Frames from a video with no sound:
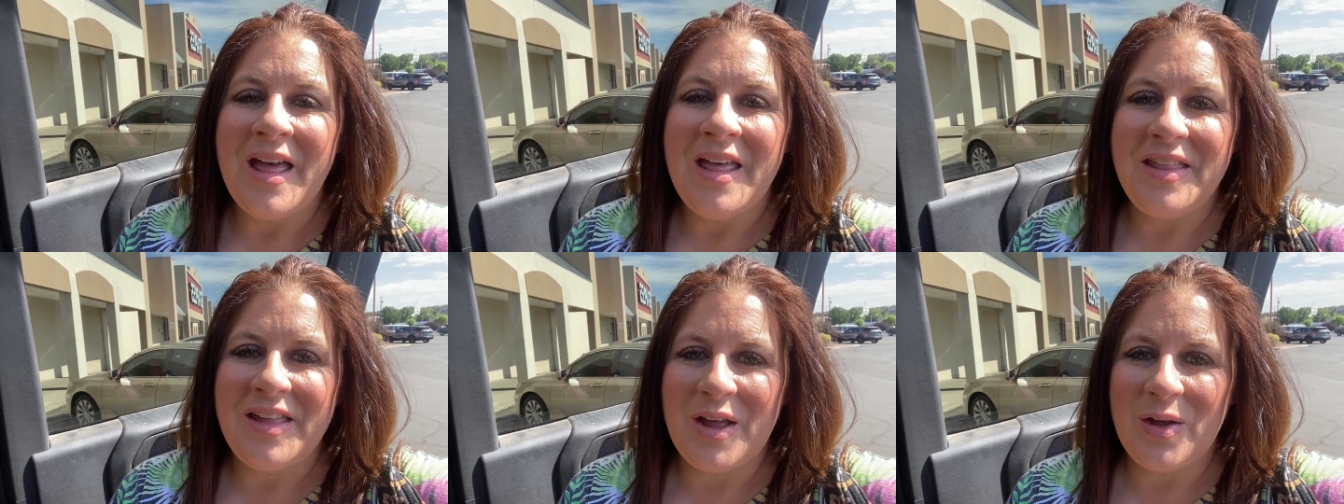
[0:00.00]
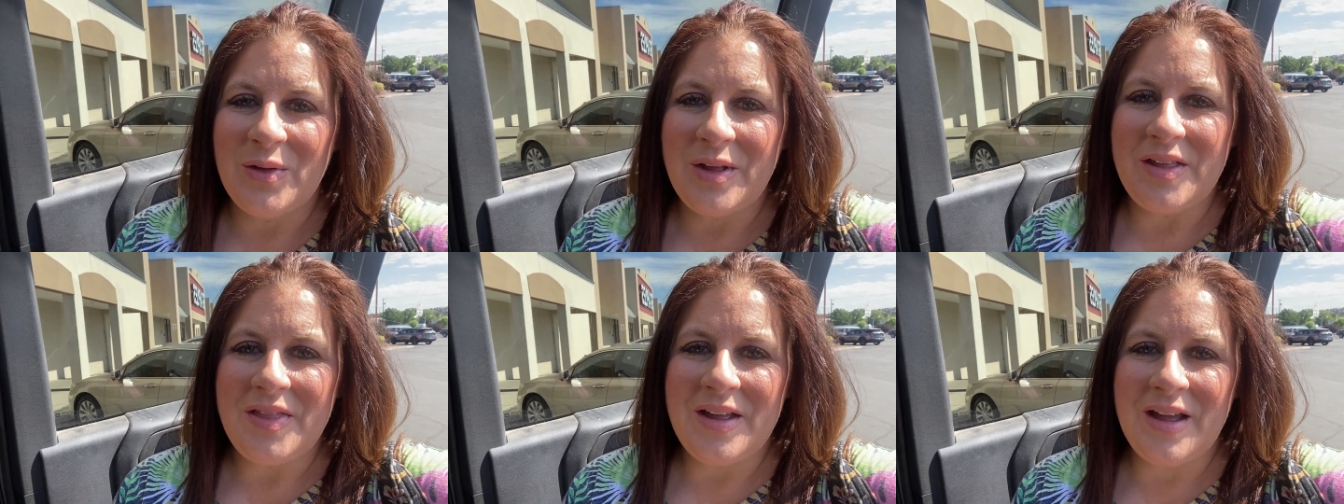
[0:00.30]
the
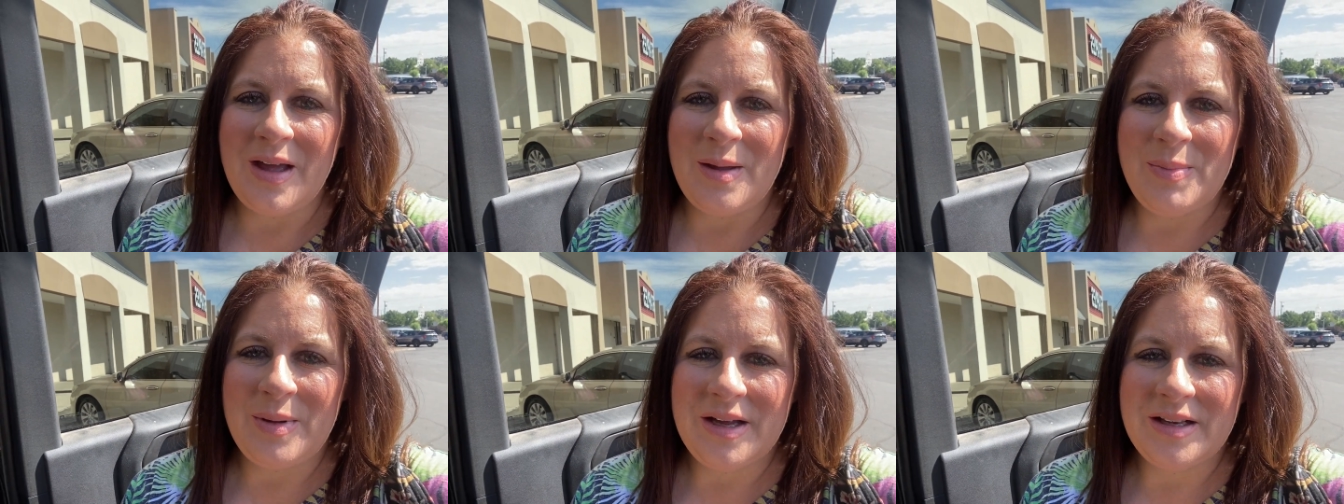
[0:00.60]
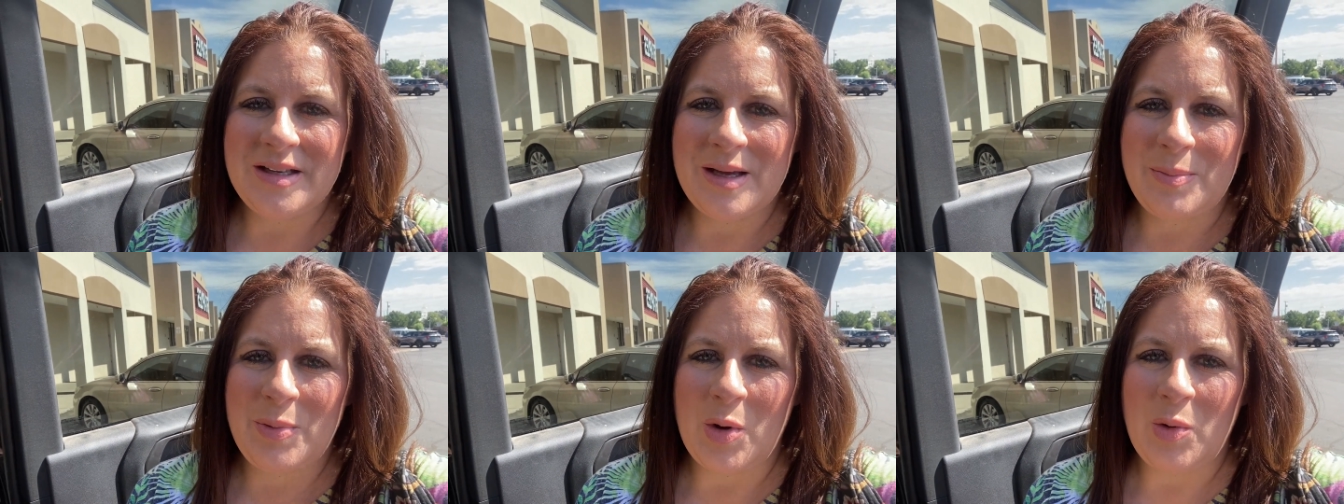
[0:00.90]
only thing I
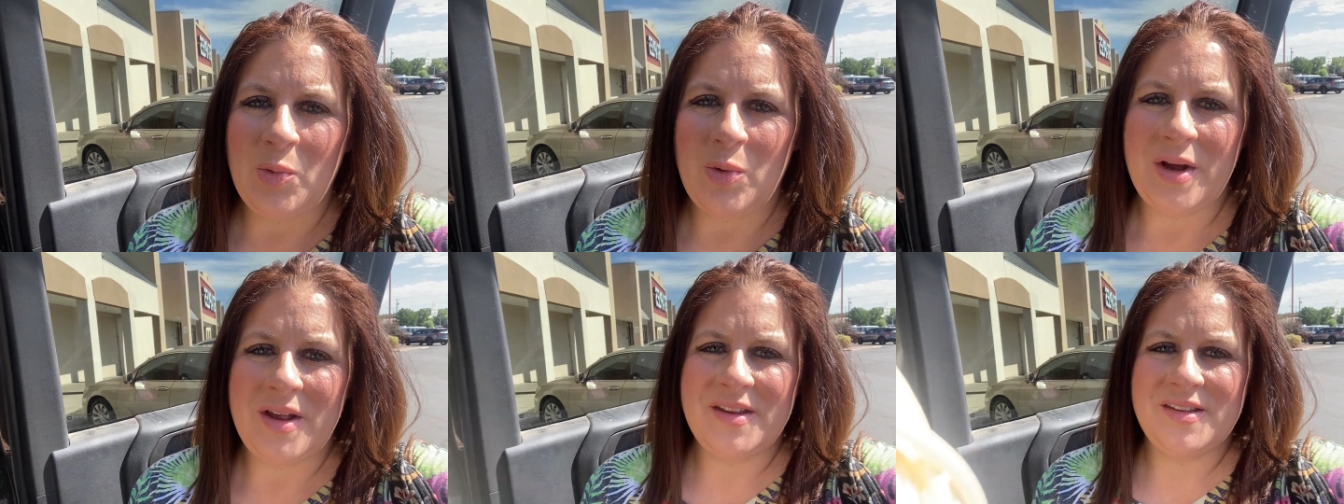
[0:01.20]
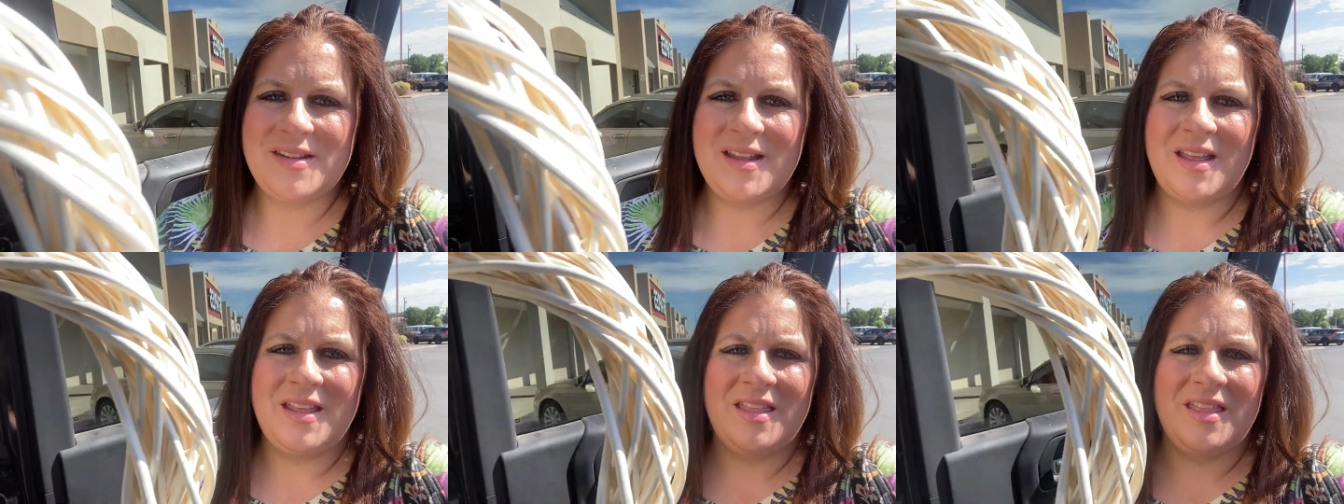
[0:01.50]
picked up
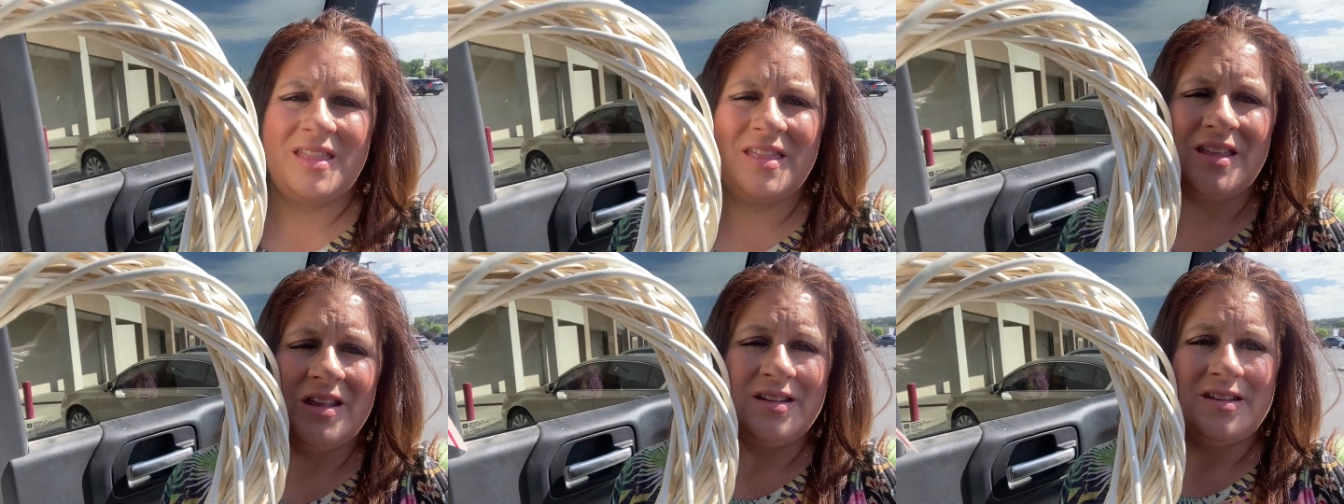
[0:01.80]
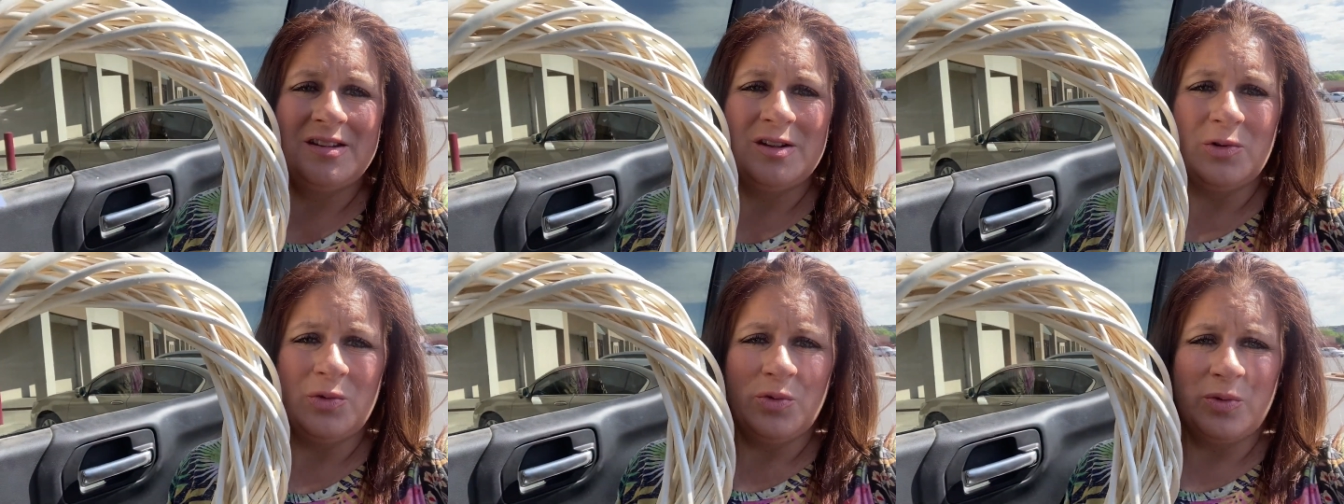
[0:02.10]
was
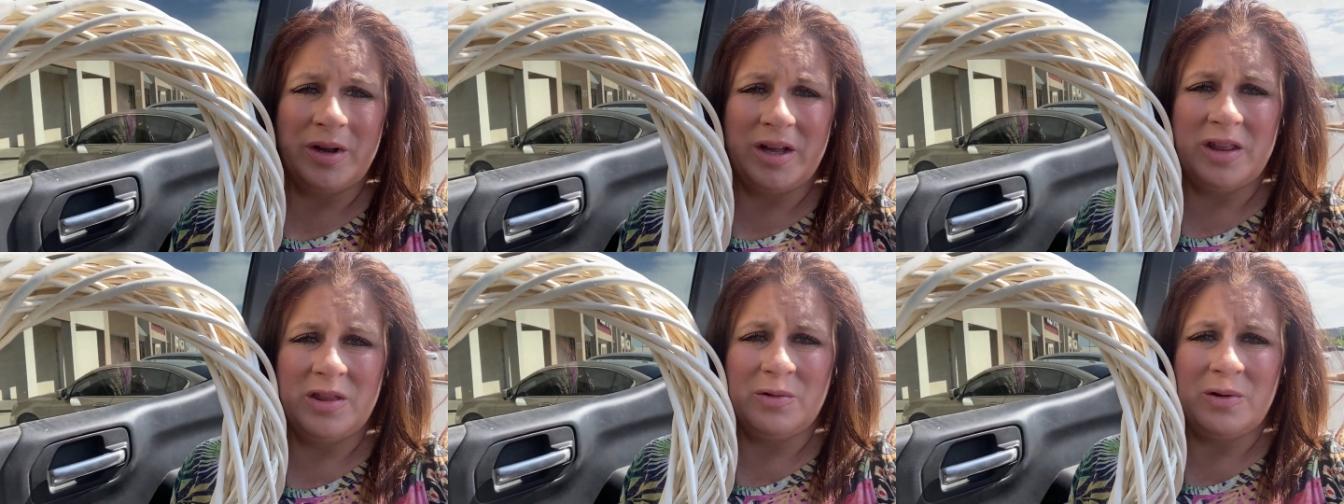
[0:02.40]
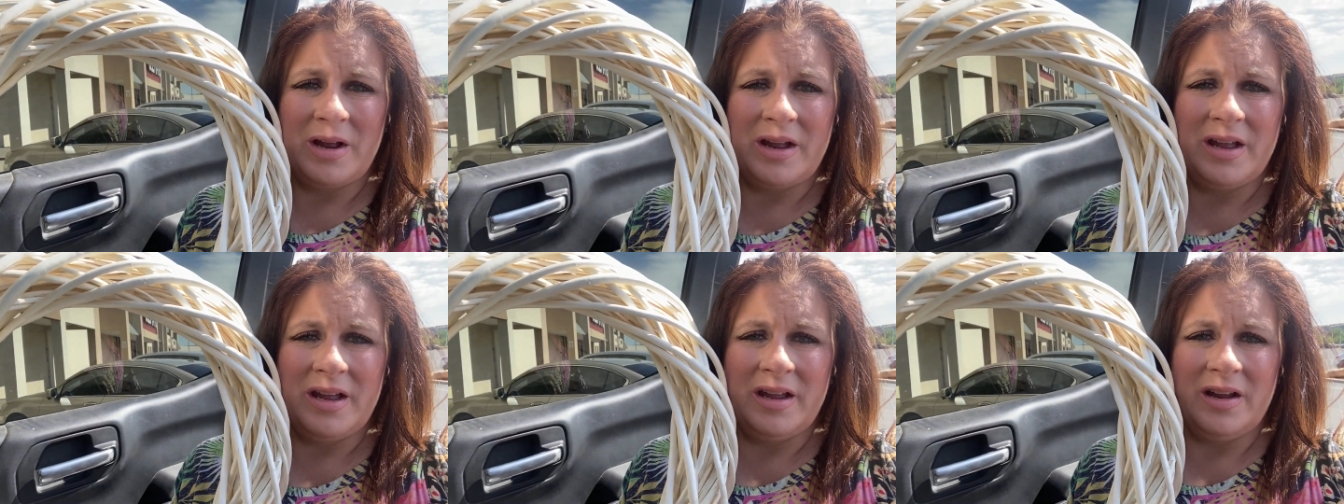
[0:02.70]
this wreath
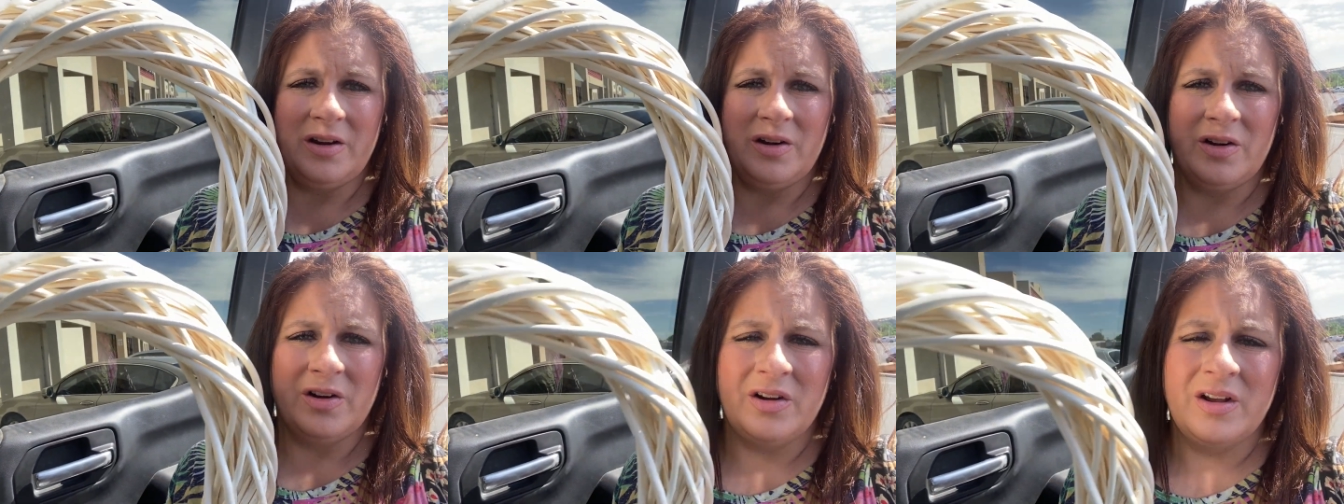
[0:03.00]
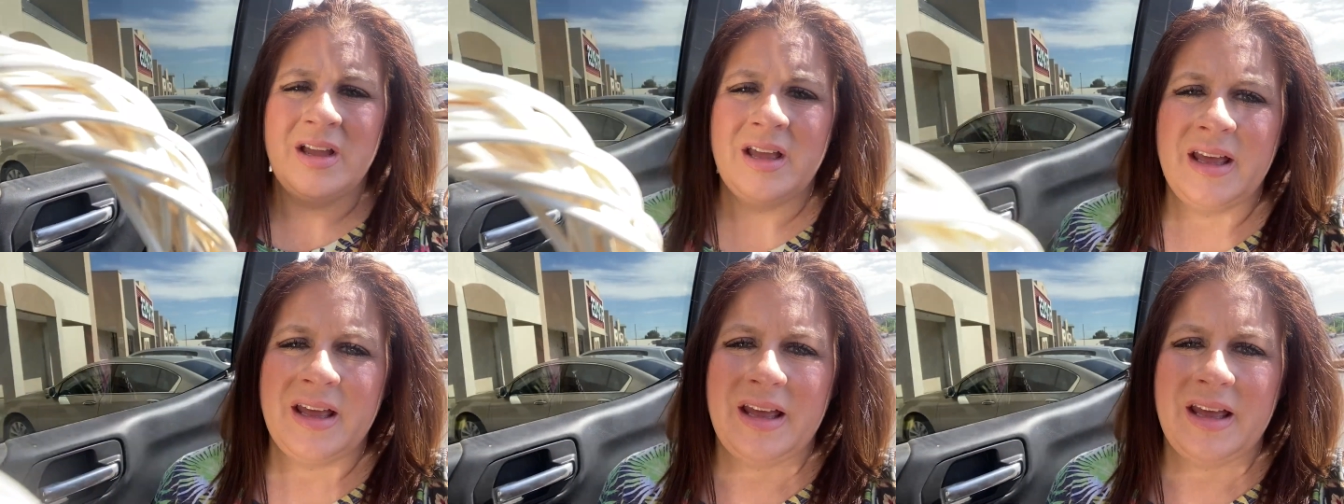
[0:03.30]
right here.